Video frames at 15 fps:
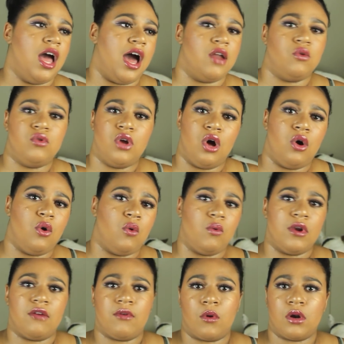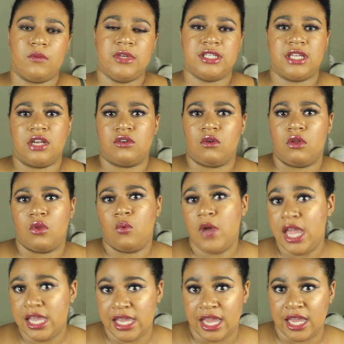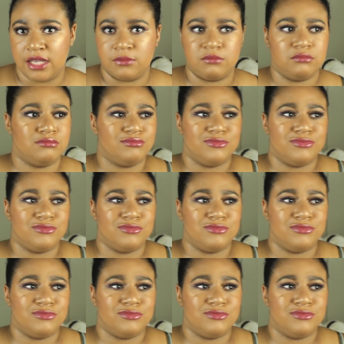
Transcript: I don't know whenever I'm gonna be scheduled on the weekend.